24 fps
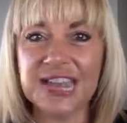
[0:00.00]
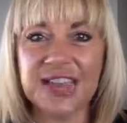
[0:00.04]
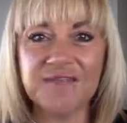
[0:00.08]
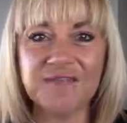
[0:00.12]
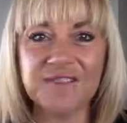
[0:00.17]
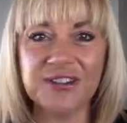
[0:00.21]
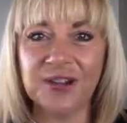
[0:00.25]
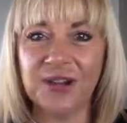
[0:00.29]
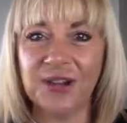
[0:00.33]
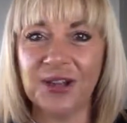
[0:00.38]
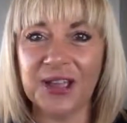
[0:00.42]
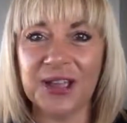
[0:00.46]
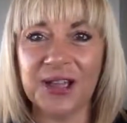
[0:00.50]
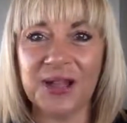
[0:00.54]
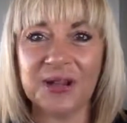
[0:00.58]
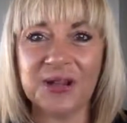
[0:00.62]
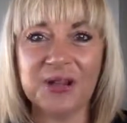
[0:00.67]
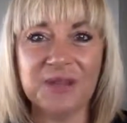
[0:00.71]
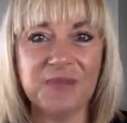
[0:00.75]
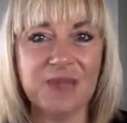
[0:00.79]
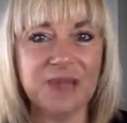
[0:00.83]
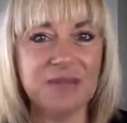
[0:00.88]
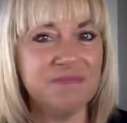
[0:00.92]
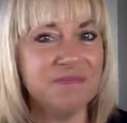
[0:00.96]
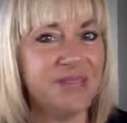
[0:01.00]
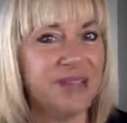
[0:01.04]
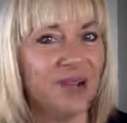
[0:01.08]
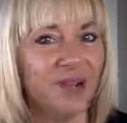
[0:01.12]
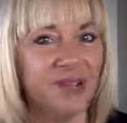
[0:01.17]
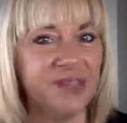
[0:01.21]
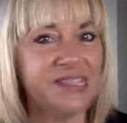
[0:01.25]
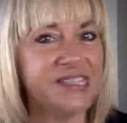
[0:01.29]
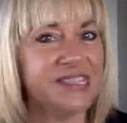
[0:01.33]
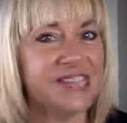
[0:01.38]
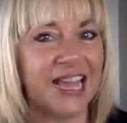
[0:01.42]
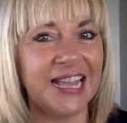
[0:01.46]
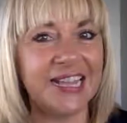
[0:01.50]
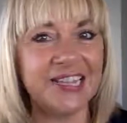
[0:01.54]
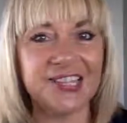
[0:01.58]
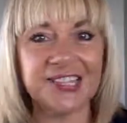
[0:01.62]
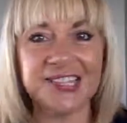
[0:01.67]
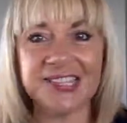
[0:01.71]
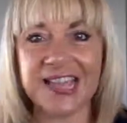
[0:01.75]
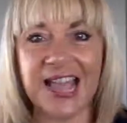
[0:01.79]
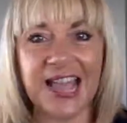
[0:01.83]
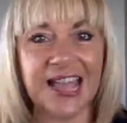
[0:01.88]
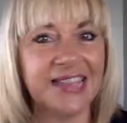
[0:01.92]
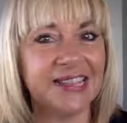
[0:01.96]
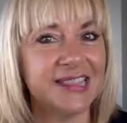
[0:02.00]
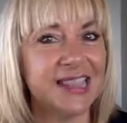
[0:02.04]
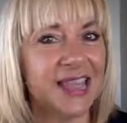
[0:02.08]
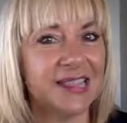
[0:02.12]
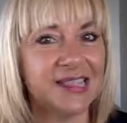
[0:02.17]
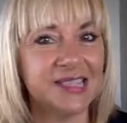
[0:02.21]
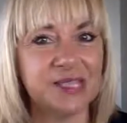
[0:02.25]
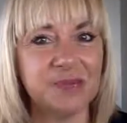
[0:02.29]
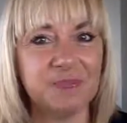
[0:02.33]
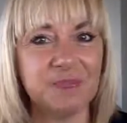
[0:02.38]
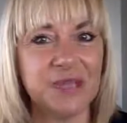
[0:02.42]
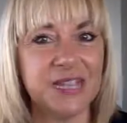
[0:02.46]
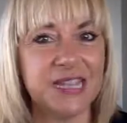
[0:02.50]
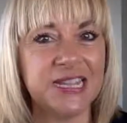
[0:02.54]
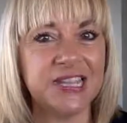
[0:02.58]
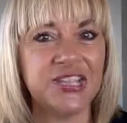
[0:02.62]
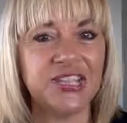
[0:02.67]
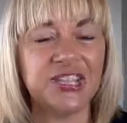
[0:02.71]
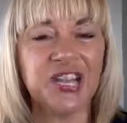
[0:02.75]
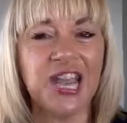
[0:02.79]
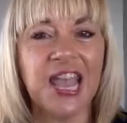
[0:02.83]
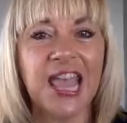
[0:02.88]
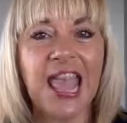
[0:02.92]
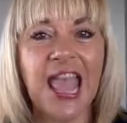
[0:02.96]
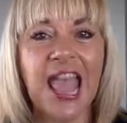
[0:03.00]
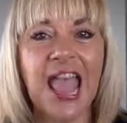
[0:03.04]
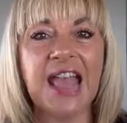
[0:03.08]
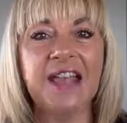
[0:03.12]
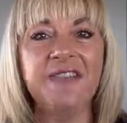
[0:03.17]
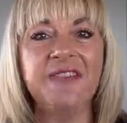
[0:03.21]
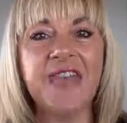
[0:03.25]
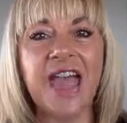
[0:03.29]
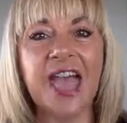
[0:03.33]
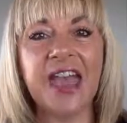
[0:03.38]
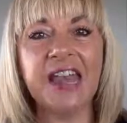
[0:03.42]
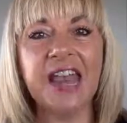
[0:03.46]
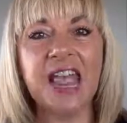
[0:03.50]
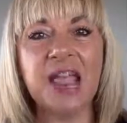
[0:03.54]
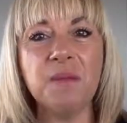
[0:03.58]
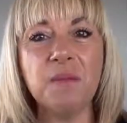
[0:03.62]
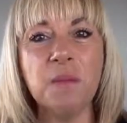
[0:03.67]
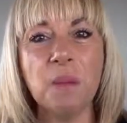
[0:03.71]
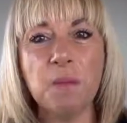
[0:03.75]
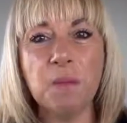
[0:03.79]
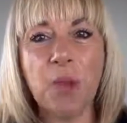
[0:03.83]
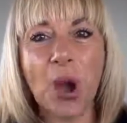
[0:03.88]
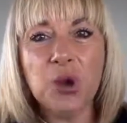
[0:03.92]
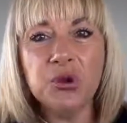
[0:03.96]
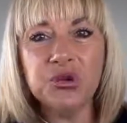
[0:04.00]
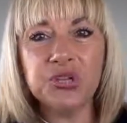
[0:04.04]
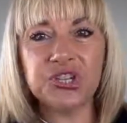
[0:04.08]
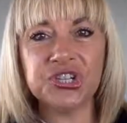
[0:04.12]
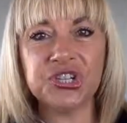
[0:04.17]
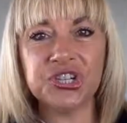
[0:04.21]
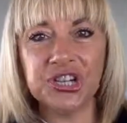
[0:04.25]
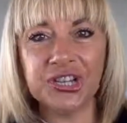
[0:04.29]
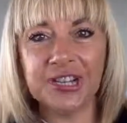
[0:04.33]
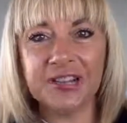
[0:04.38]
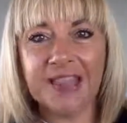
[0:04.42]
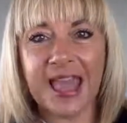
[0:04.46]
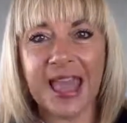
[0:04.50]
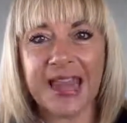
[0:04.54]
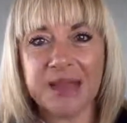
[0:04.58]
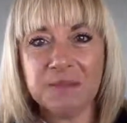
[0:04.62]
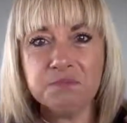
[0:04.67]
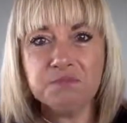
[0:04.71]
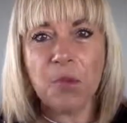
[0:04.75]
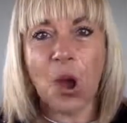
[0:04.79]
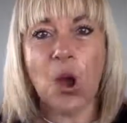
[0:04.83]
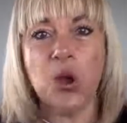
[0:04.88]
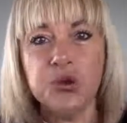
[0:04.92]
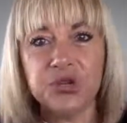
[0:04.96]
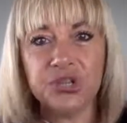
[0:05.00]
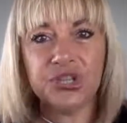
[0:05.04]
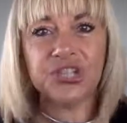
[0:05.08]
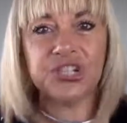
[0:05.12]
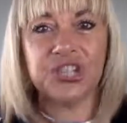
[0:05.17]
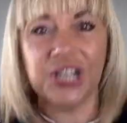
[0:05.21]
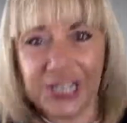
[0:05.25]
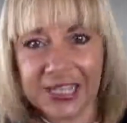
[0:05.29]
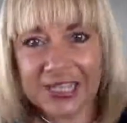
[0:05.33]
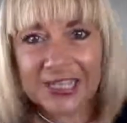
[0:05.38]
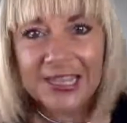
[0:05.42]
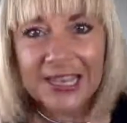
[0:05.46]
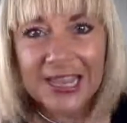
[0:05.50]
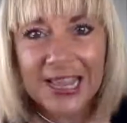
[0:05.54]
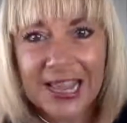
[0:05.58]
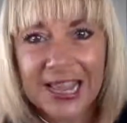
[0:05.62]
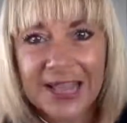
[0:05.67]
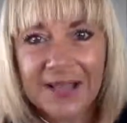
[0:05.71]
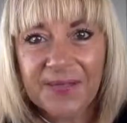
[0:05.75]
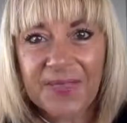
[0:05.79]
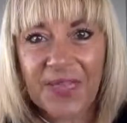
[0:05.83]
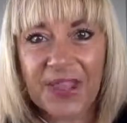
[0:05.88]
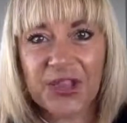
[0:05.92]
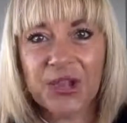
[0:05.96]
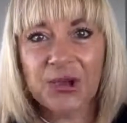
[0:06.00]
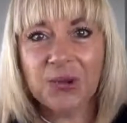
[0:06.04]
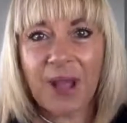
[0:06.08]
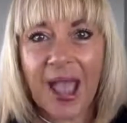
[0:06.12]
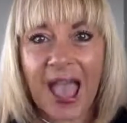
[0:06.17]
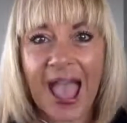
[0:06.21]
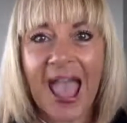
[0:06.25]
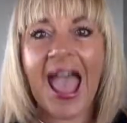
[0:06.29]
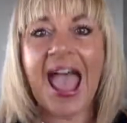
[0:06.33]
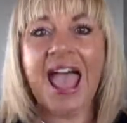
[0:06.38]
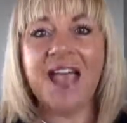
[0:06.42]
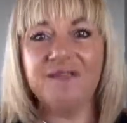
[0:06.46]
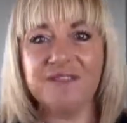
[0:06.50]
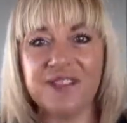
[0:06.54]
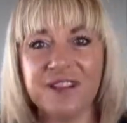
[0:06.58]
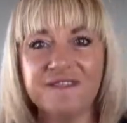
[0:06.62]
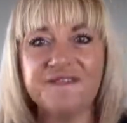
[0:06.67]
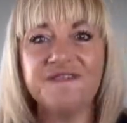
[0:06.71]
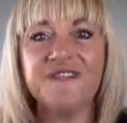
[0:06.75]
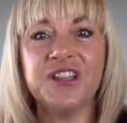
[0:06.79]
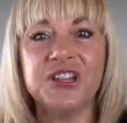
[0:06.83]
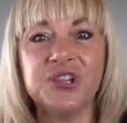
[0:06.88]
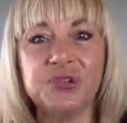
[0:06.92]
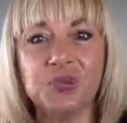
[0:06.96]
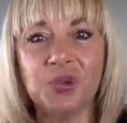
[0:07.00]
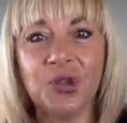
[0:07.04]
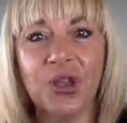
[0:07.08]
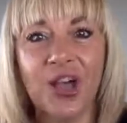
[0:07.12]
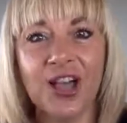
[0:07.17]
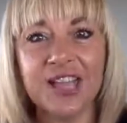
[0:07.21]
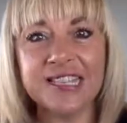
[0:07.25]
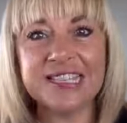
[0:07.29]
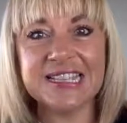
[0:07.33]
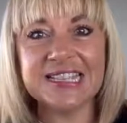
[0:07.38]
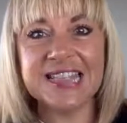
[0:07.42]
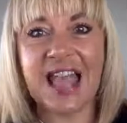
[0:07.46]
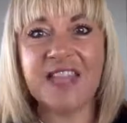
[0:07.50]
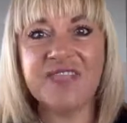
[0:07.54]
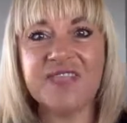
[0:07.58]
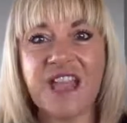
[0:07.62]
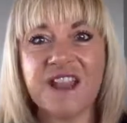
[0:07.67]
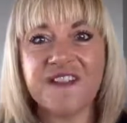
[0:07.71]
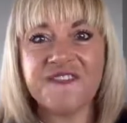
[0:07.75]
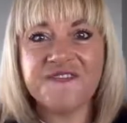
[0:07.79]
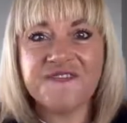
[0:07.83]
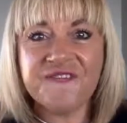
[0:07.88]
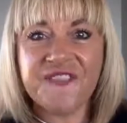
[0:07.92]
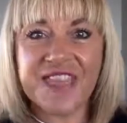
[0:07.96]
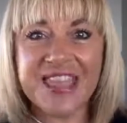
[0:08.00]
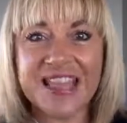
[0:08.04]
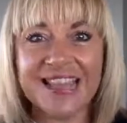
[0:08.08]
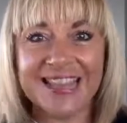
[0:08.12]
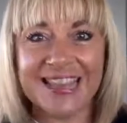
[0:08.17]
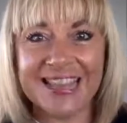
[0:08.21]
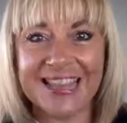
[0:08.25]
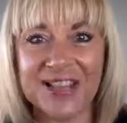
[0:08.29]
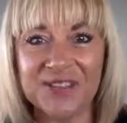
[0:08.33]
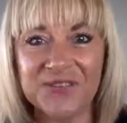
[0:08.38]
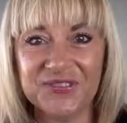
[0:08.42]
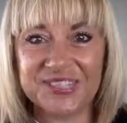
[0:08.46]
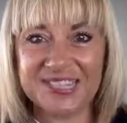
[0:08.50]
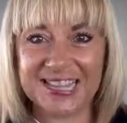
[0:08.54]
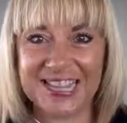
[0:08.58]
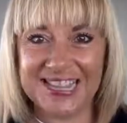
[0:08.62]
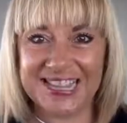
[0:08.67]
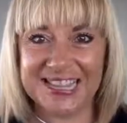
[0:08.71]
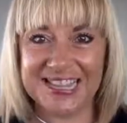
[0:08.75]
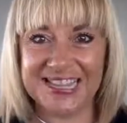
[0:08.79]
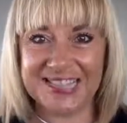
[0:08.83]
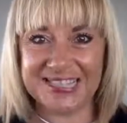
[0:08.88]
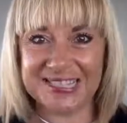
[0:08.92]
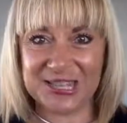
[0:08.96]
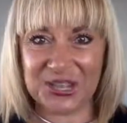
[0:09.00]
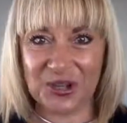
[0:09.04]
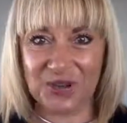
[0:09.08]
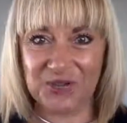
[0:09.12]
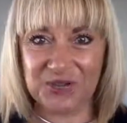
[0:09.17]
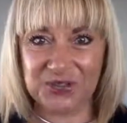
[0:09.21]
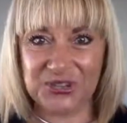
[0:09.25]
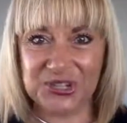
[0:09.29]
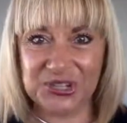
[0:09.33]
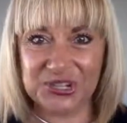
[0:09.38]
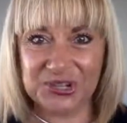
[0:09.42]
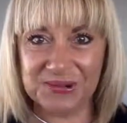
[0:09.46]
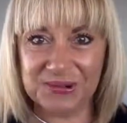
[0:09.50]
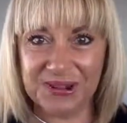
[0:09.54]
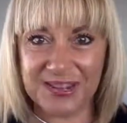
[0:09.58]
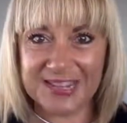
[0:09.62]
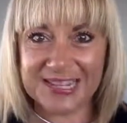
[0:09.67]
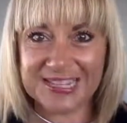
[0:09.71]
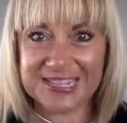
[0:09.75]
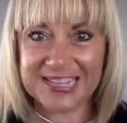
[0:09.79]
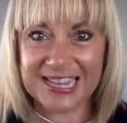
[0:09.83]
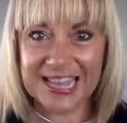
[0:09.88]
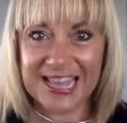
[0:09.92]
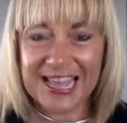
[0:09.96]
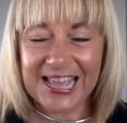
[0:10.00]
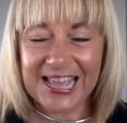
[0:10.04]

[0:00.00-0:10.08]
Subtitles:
every night going to bed, me on stage saying that speech. And that emotion that you have in visualising that feeling of seeing yourself do it,